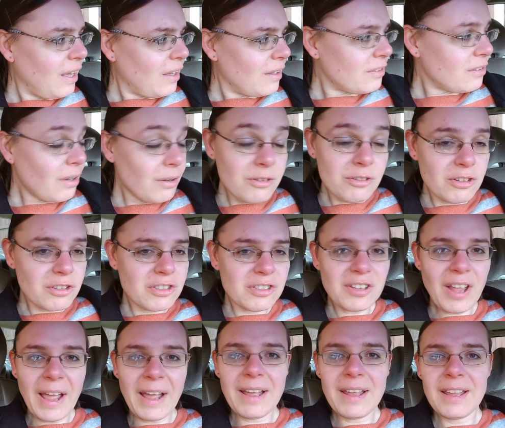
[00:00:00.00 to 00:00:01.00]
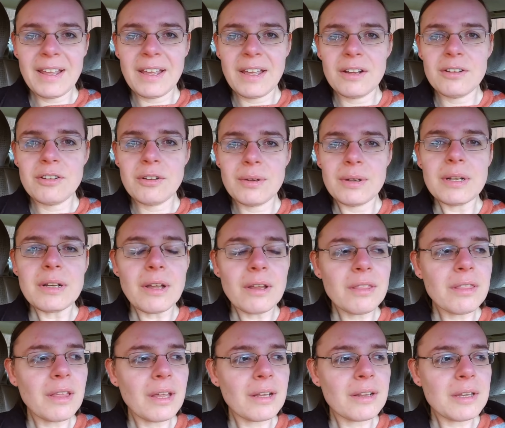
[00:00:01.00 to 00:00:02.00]
So it's just sat here doing
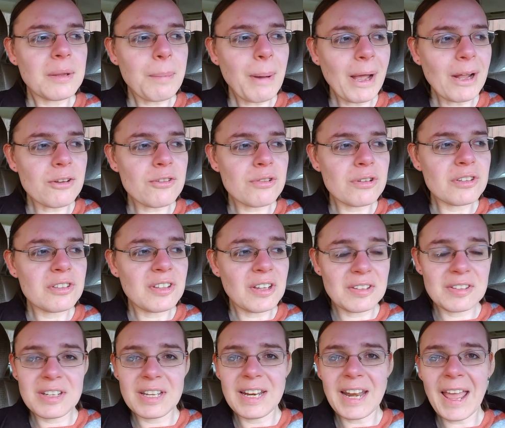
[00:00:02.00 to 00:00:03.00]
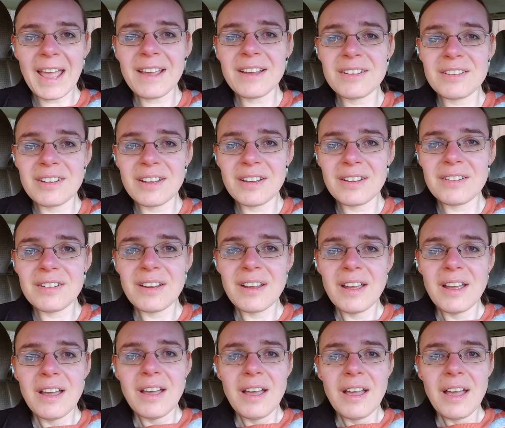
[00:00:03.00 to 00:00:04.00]
nothing. The battery's disconnected,
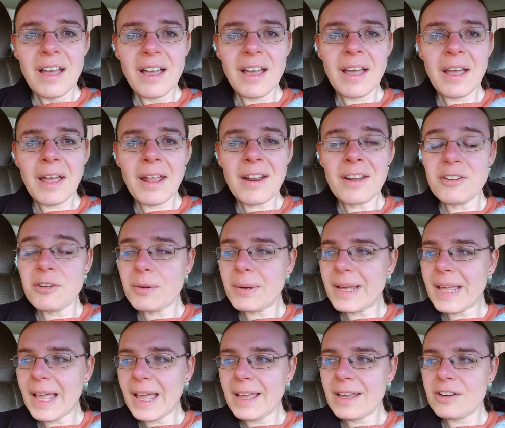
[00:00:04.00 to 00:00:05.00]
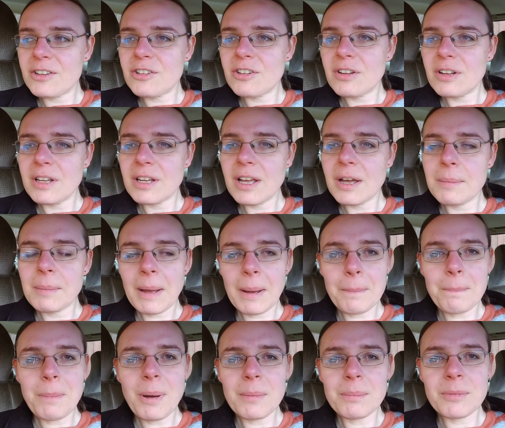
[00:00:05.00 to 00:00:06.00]
and I do occasionally come
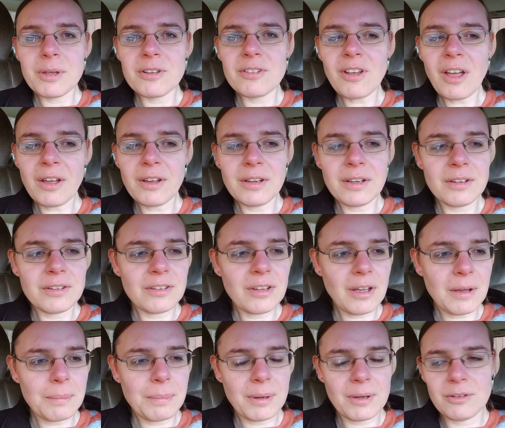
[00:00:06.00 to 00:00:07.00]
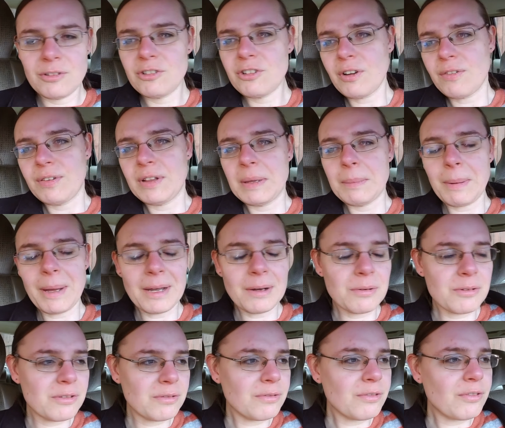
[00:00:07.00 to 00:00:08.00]
out and pump the tyres up and shuffle it
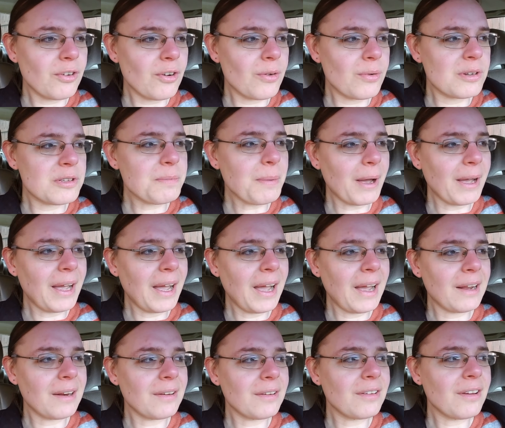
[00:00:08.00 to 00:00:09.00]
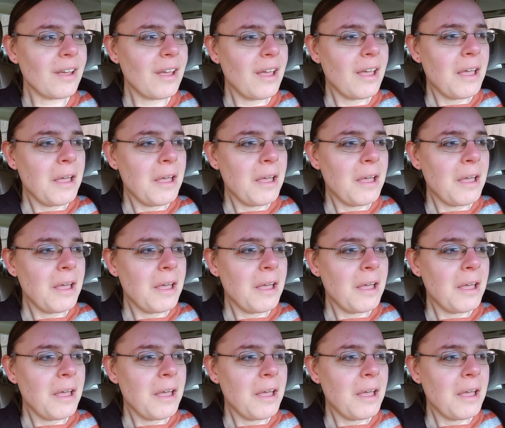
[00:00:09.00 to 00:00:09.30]
backwards and forwards by hand.